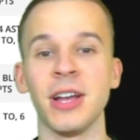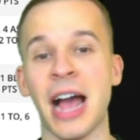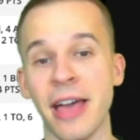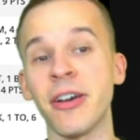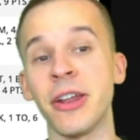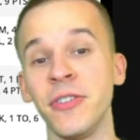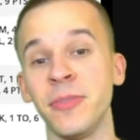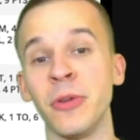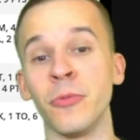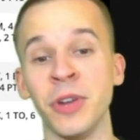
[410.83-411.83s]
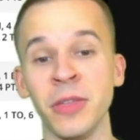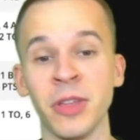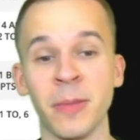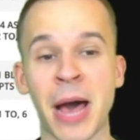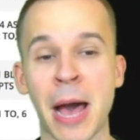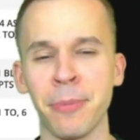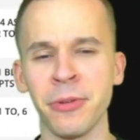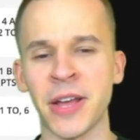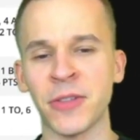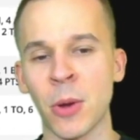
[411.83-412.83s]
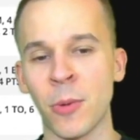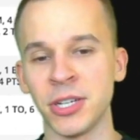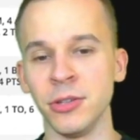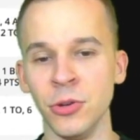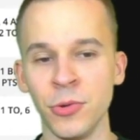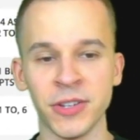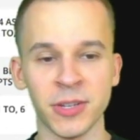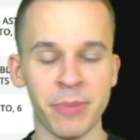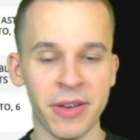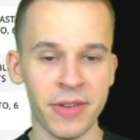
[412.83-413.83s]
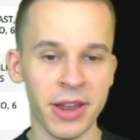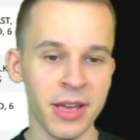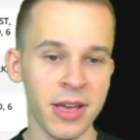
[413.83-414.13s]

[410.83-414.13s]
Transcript: I thought he was going to be really, really popular. That's why I went to Luka as a pivot.